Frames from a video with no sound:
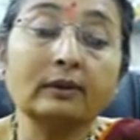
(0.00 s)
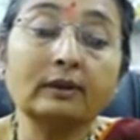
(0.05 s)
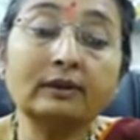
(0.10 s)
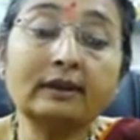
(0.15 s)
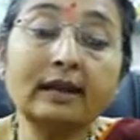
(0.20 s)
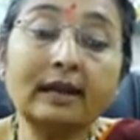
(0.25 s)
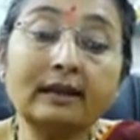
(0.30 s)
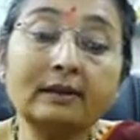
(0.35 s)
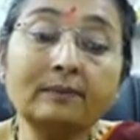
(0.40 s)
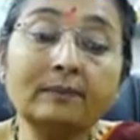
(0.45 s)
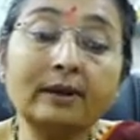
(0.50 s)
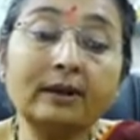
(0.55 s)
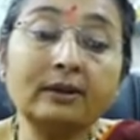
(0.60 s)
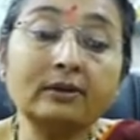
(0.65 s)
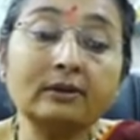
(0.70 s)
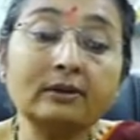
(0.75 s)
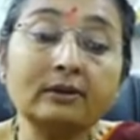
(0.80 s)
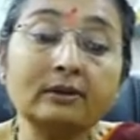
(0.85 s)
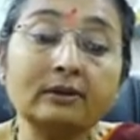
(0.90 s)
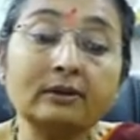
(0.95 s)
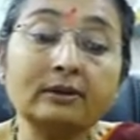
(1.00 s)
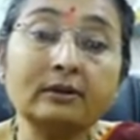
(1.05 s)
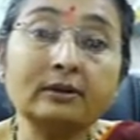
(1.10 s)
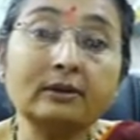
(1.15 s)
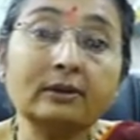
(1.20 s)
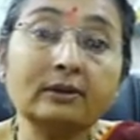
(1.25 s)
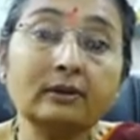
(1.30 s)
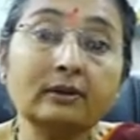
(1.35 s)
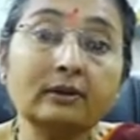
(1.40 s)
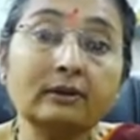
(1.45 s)
10 patients'
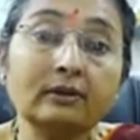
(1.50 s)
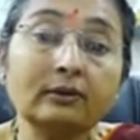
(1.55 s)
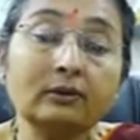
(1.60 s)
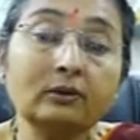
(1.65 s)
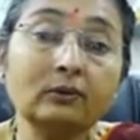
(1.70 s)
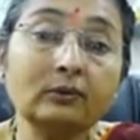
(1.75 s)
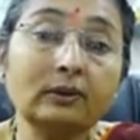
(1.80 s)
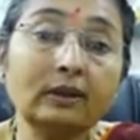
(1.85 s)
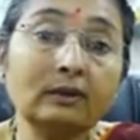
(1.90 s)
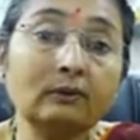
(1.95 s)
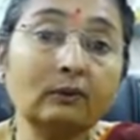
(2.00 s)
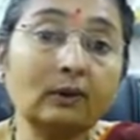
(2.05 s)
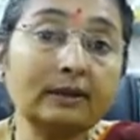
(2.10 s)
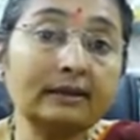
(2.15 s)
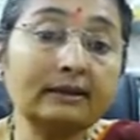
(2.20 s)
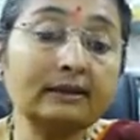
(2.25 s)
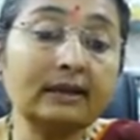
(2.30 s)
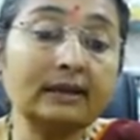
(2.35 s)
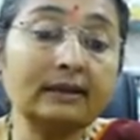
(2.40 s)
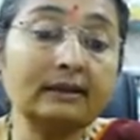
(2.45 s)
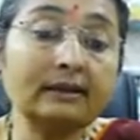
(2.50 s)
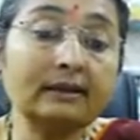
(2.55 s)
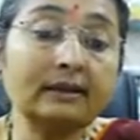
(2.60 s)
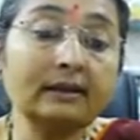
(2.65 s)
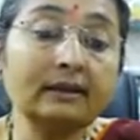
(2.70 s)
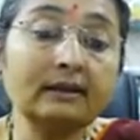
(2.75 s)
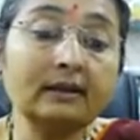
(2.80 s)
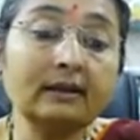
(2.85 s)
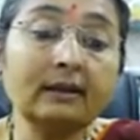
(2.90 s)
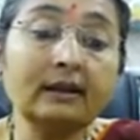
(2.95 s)
urine was
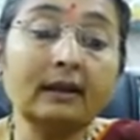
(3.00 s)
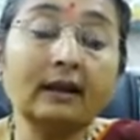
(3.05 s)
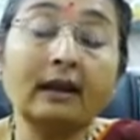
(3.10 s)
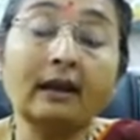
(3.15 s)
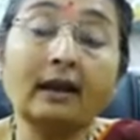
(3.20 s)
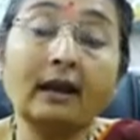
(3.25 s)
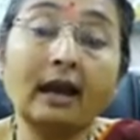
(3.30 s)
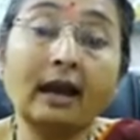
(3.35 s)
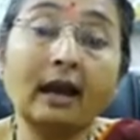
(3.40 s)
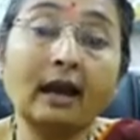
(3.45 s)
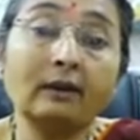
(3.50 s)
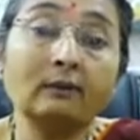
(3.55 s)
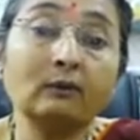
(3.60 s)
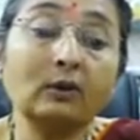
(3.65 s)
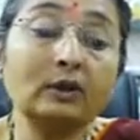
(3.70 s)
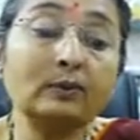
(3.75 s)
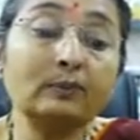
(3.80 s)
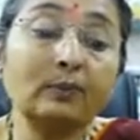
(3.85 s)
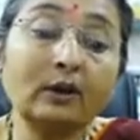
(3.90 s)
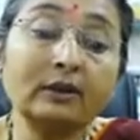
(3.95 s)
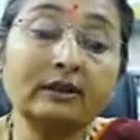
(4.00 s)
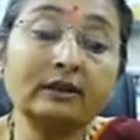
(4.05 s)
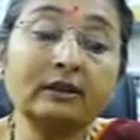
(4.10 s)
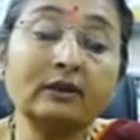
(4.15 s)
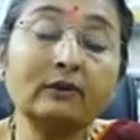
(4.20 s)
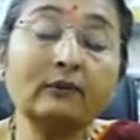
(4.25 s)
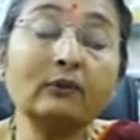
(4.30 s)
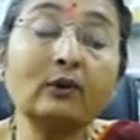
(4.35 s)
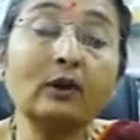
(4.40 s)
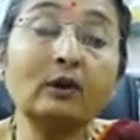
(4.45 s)
tested and was
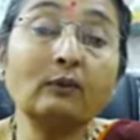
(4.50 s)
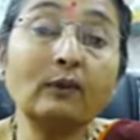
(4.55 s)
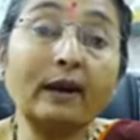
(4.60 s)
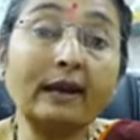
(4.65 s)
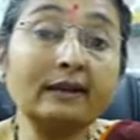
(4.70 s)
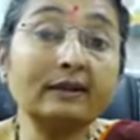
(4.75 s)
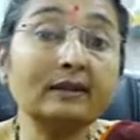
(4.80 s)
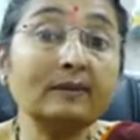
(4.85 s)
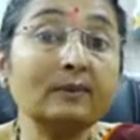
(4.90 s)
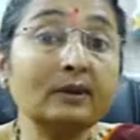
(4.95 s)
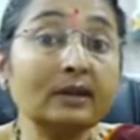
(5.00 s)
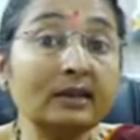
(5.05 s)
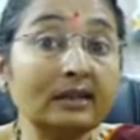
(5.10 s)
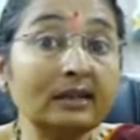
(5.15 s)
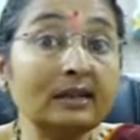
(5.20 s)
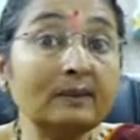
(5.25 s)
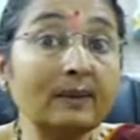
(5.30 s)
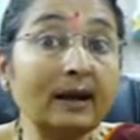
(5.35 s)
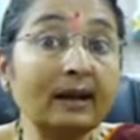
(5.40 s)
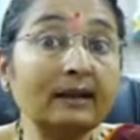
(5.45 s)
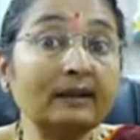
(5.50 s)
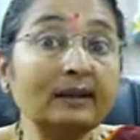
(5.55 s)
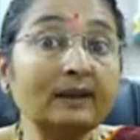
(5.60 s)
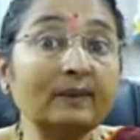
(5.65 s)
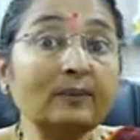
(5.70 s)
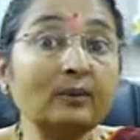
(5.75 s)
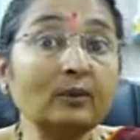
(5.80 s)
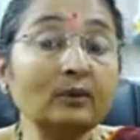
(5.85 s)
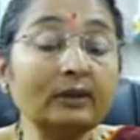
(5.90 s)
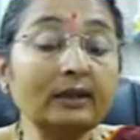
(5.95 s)
positive for vitamin D binding
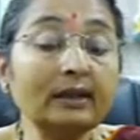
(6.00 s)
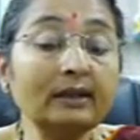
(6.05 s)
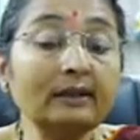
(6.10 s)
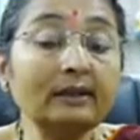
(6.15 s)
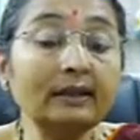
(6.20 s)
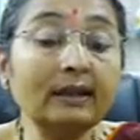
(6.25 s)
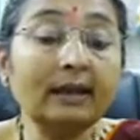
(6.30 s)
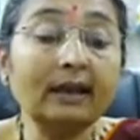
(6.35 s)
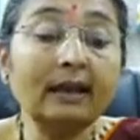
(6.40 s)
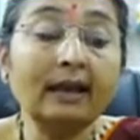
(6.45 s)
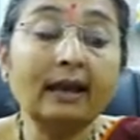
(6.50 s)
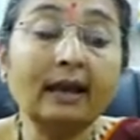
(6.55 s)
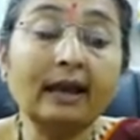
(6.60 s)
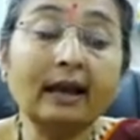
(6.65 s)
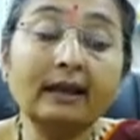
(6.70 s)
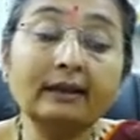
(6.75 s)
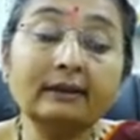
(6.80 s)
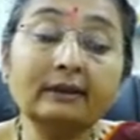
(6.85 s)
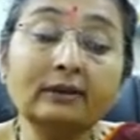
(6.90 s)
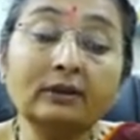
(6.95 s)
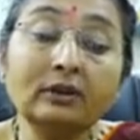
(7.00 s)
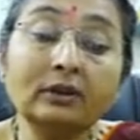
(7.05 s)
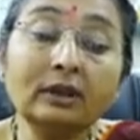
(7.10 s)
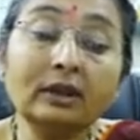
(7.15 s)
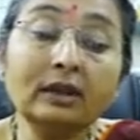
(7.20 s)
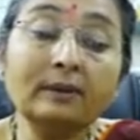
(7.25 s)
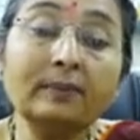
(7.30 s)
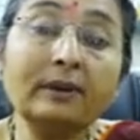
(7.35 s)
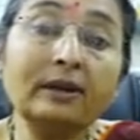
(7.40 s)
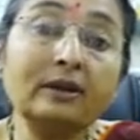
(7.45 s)
protein, and
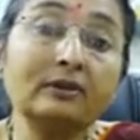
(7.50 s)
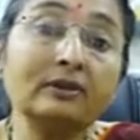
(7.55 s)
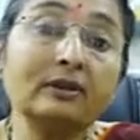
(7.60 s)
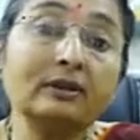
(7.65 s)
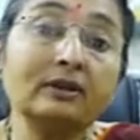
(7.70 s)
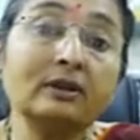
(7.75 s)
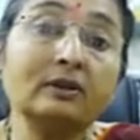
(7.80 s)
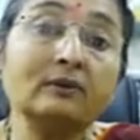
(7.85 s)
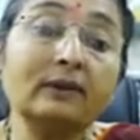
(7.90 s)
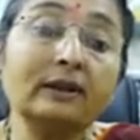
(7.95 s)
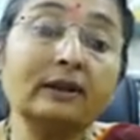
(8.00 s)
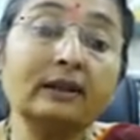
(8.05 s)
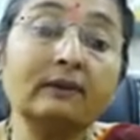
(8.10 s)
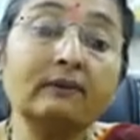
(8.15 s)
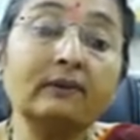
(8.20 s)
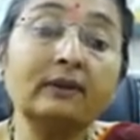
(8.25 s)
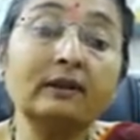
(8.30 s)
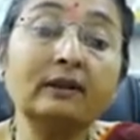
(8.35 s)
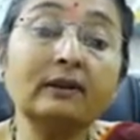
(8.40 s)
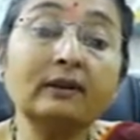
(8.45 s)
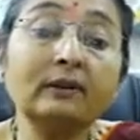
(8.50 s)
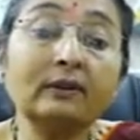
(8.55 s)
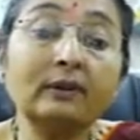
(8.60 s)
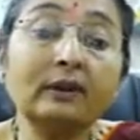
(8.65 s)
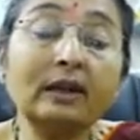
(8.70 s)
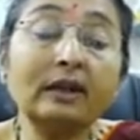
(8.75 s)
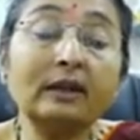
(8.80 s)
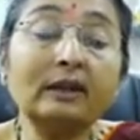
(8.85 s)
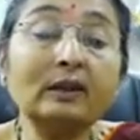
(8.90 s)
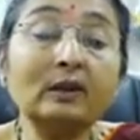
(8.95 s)
3 patients were given
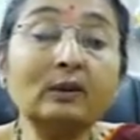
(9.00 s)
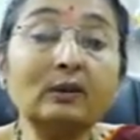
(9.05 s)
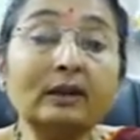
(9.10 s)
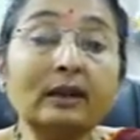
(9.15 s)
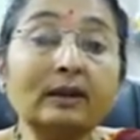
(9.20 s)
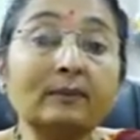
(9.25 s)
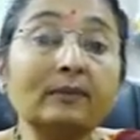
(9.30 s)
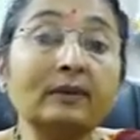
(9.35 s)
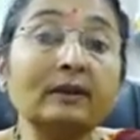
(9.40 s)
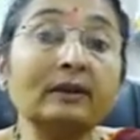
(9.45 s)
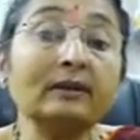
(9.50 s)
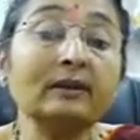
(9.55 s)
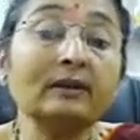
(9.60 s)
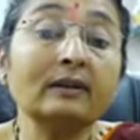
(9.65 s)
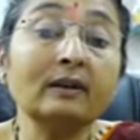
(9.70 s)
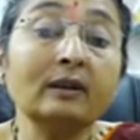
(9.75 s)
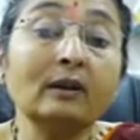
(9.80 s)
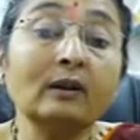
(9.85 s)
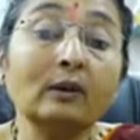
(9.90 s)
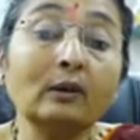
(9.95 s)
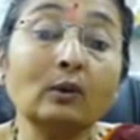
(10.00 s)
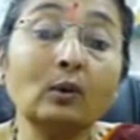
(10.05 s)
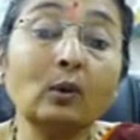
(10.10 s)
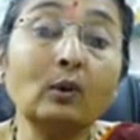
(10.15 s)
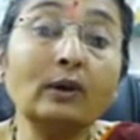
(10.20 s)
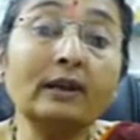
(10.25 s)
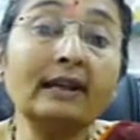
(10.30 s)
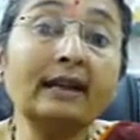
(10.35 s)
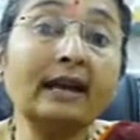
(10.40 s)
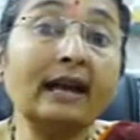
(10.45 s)
radio-labeled
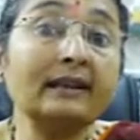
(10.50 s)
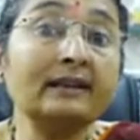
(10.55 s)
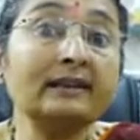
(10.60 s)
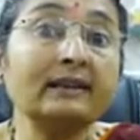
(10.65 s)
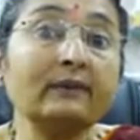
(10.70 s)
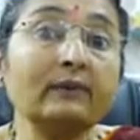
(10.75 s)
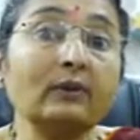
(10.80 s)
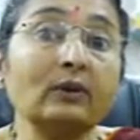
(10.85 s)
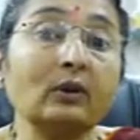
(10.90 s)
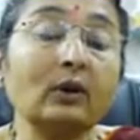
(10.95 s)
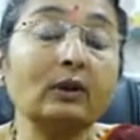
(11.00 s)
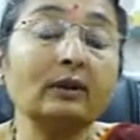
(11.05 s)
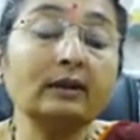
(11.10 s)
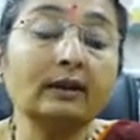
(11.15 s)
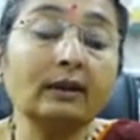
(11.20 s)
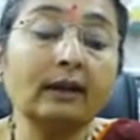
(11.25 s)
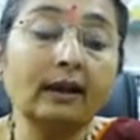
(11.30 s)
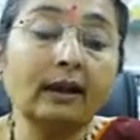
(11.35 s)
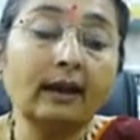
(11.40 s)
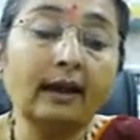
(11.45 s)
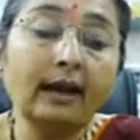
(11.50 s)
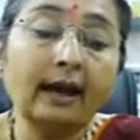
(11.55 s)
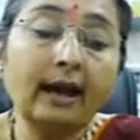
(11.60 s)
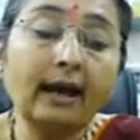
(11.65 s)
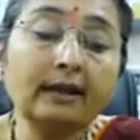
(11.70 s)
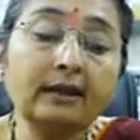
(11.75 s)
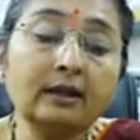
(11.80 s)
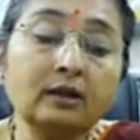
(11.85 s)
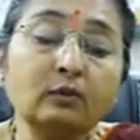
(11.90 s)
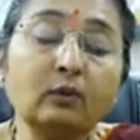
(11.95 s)
cholecalciferol,
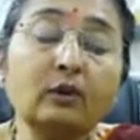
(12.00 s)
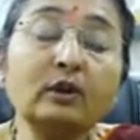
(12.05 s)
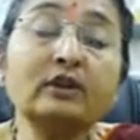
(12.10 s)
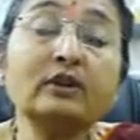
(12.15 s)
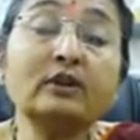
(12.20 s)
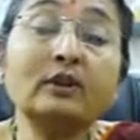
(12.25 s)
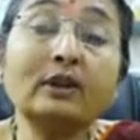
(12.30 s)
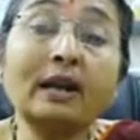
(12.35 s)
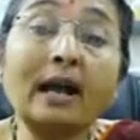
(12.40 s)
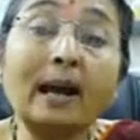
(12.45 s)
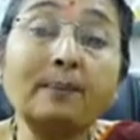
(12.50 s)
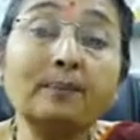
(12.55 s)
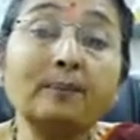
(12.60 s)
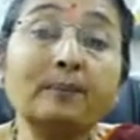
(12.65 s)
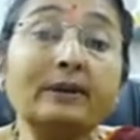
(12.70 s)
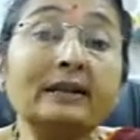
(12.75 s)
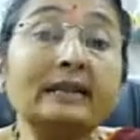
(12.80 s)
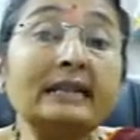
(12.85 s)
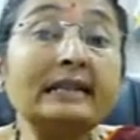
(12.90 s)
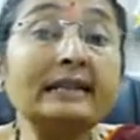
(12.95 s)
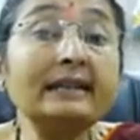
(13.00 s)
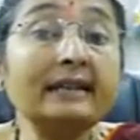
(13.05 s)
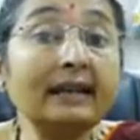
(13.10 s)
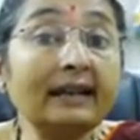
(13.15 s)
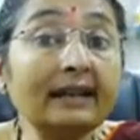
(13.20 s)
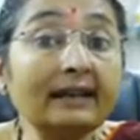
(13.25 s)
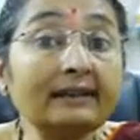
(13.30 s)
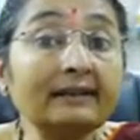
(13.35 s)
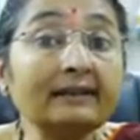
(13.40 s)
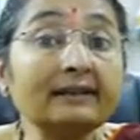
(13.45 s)
and it was rapidly
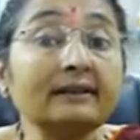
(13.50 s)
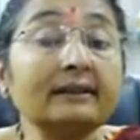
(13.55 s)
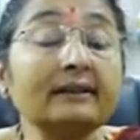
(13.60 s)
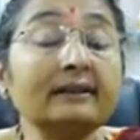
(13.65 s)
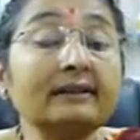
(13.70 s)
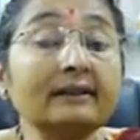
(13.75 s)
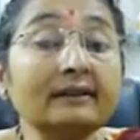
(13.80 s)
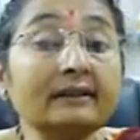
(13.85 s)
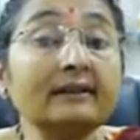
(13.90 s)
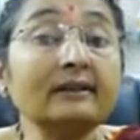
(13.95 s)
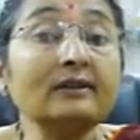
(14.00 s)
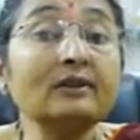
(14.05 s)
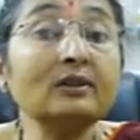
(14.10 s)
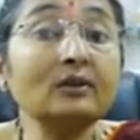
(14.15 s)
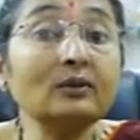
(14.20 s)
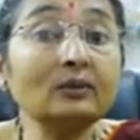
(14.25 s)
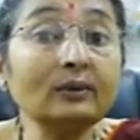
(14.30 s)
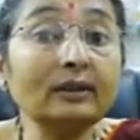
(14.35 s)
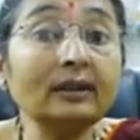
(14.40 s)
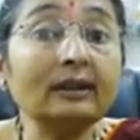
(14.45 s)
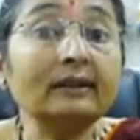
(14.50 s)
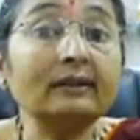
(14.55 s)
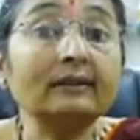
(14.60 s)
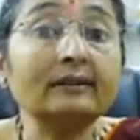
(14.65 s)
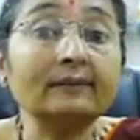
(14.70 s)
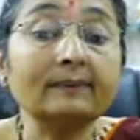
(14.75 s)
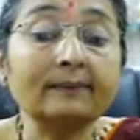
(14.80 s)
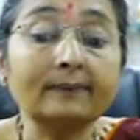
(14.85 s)
excreted in urine.